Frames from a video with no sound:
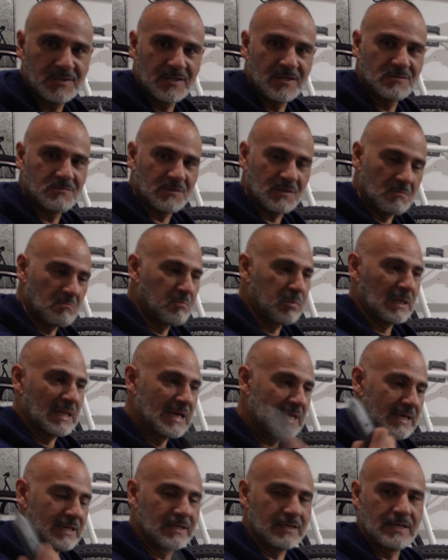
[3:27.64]
things with a
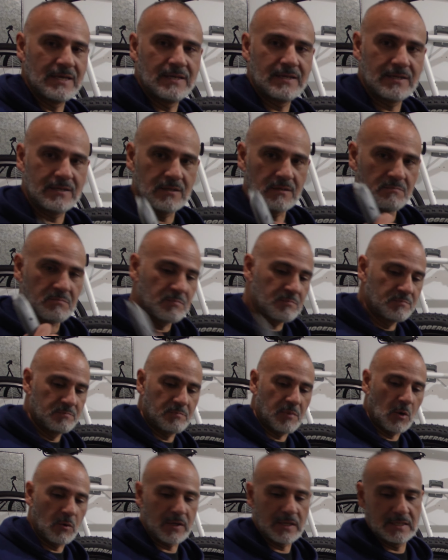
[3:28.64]
blade and then end up
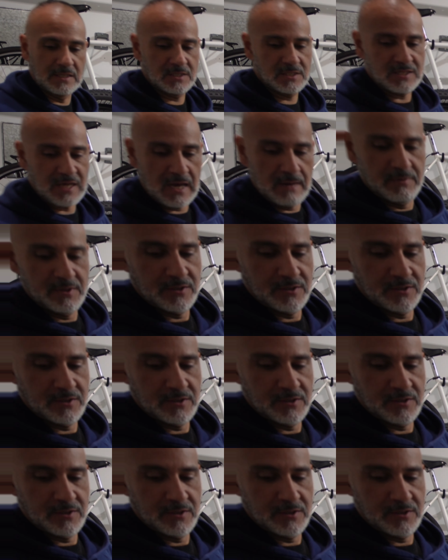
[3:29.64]
poking and stabbing